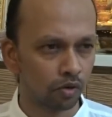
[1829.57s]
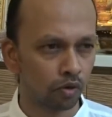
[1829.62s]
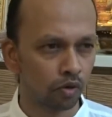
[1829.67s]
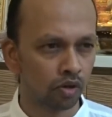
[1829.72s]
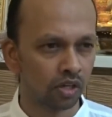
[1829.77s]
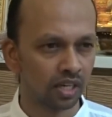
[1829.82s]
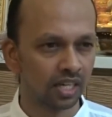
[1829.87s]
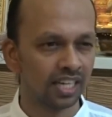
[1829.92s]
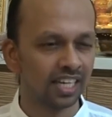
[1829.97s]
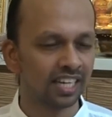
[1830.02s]
who
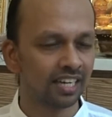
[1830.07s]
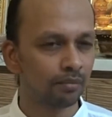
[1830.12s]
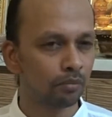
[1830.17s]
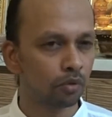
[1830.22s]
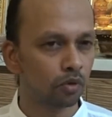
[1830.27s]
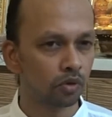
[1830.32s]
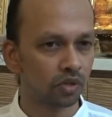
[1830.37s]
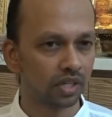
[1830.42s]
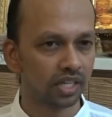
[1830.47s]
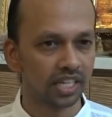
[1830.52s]
are a little
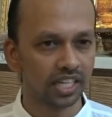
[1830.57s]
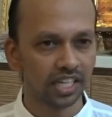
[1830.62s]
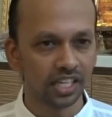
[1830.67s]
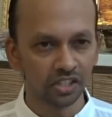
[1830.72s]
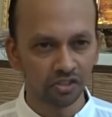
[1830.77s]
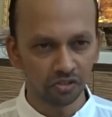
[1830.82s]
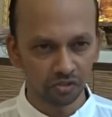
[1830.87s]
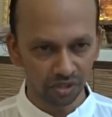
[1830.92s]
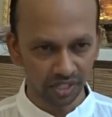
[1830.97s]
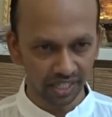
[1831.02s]
more
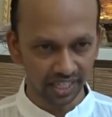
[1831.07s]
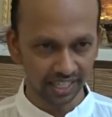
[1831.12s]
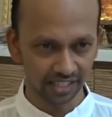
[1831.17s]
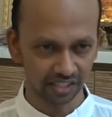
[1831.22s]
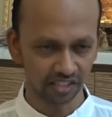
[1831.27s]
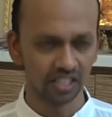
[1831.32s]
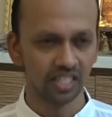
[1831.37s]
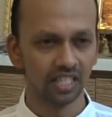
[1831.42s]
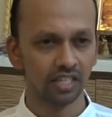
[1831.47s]
intrigued,